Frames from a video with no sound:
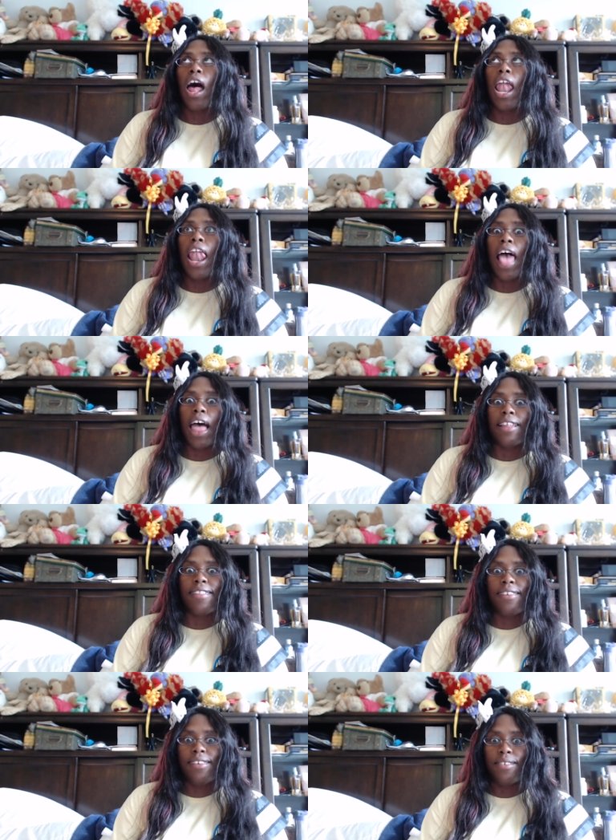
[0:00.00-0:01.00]
a lot of
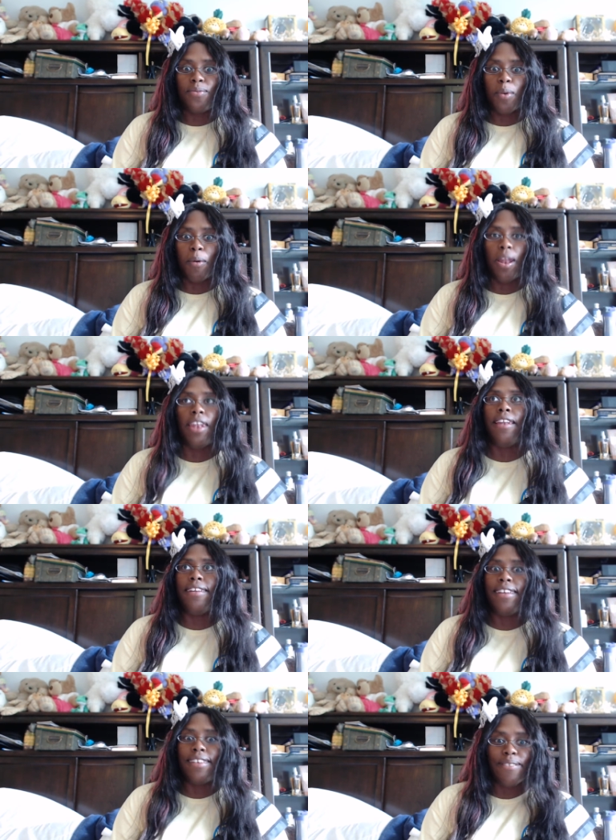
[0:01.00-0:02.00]
teas from
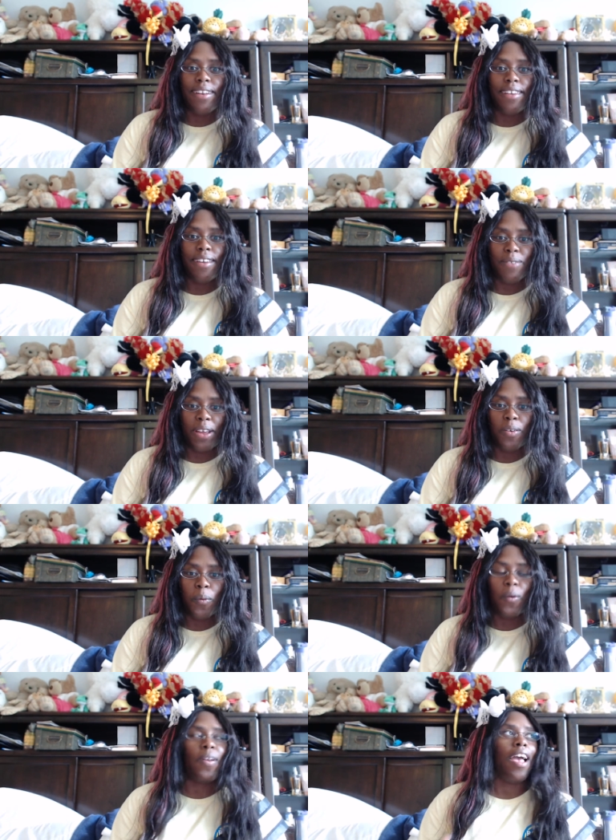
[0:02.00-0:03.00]
literally around the
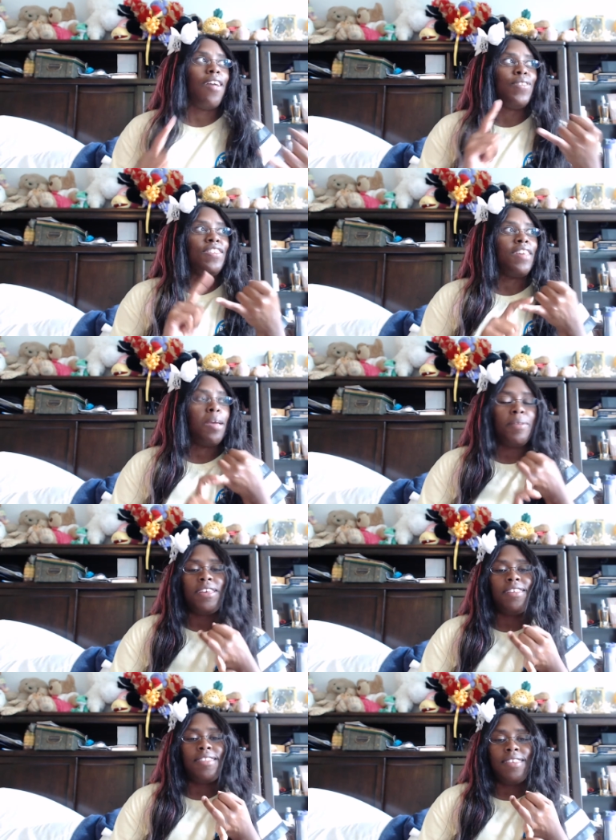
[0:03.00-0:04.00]
world. I have a
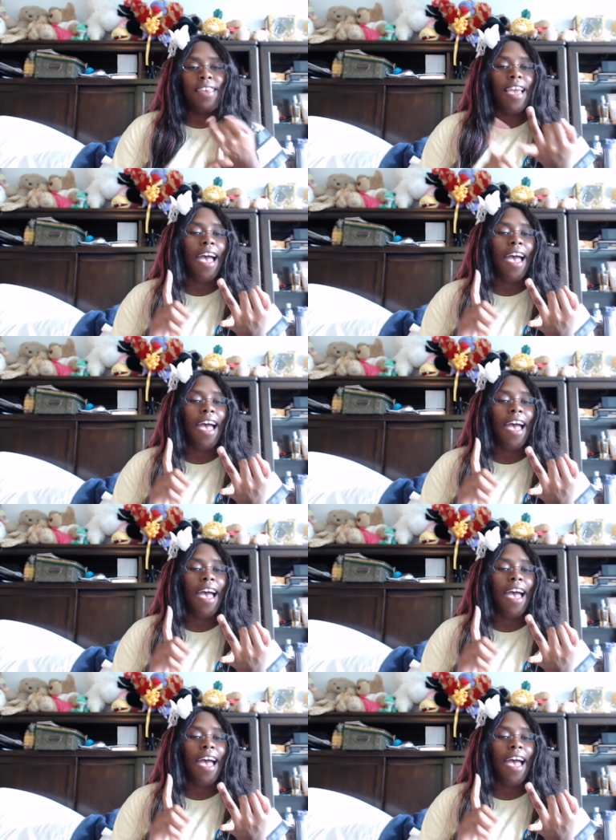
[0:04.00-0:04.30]
Japanese tea.